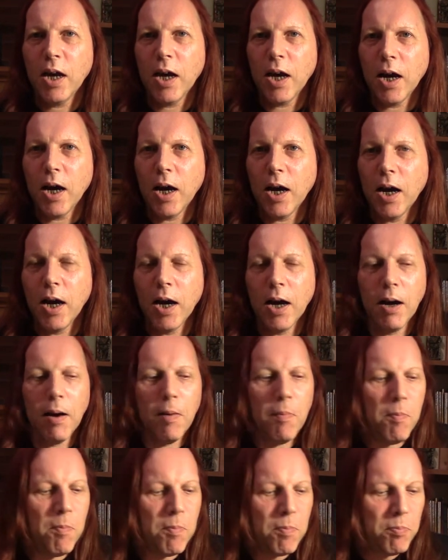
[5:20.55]

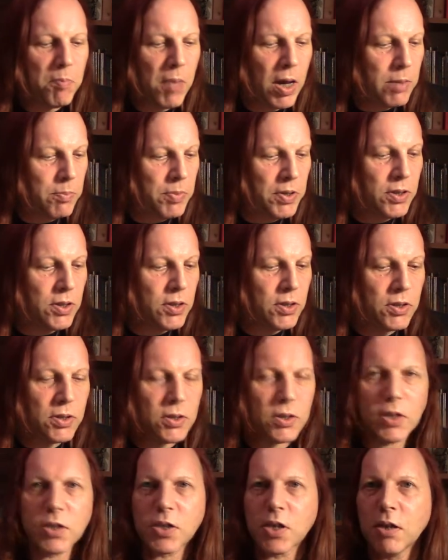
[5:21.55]
Maybe the
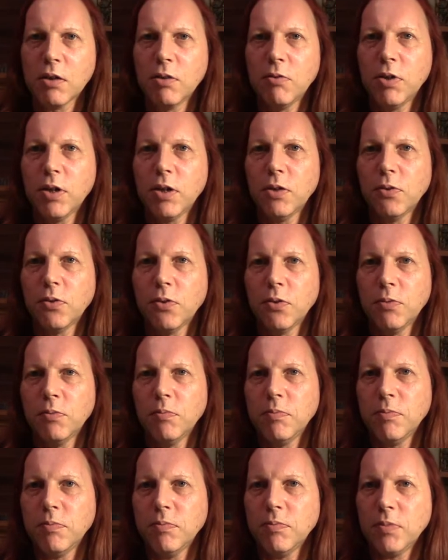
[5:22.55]
distillery or the
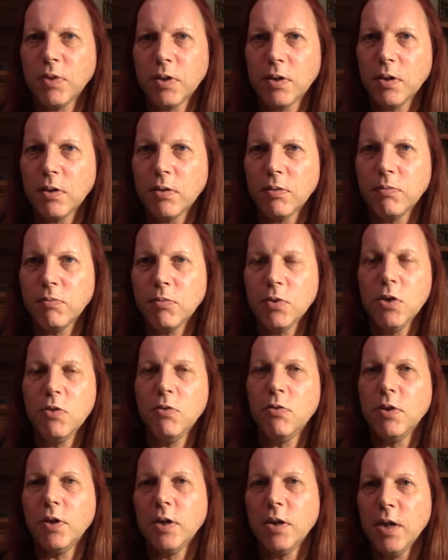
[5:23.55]
knew
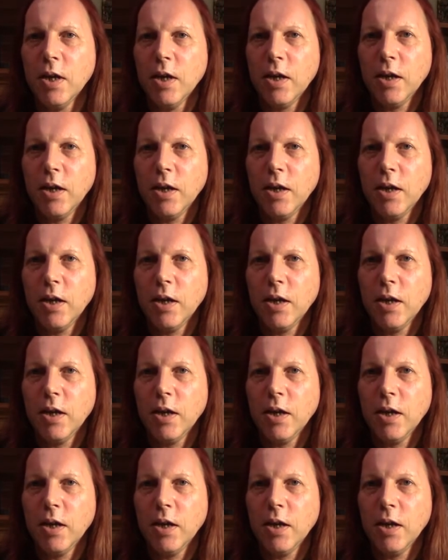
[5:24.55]
that